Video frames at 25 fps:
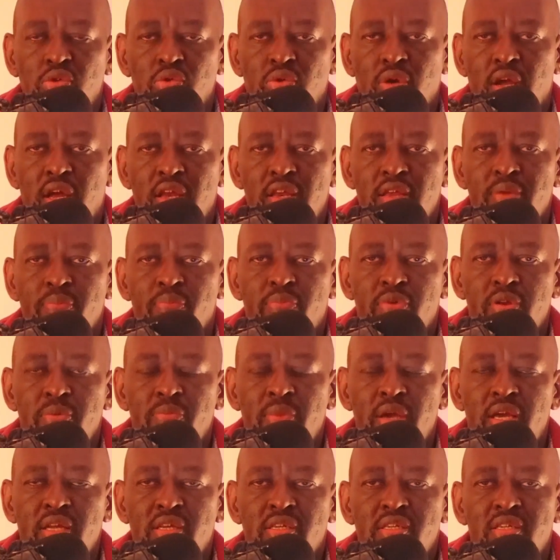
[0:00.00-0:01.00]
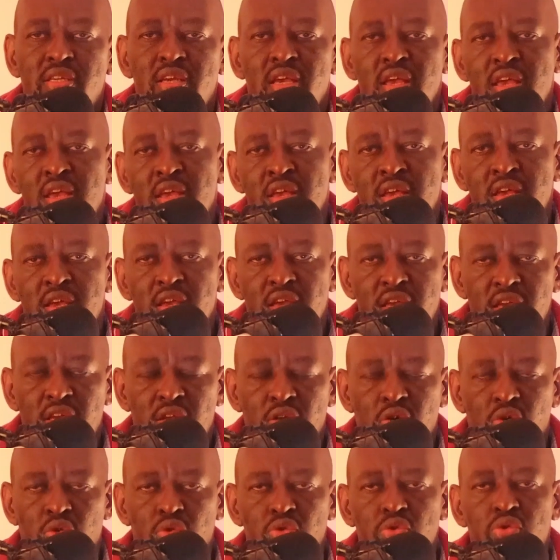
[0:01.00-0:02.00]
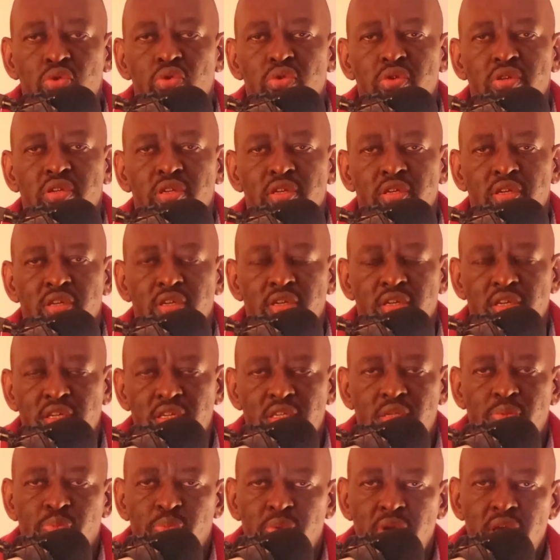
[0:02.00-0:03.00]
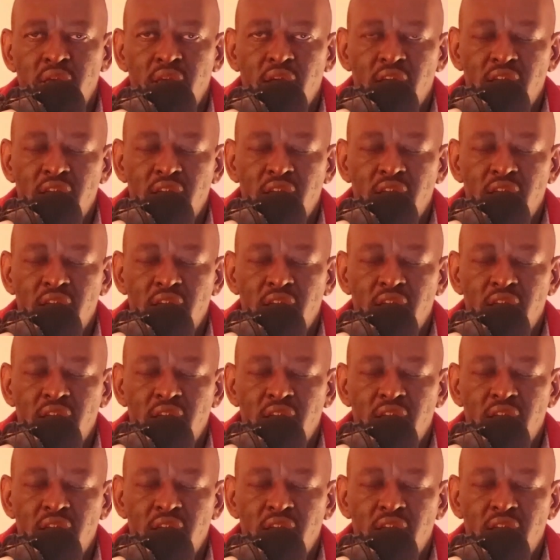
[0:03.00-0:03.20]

you can implement, include display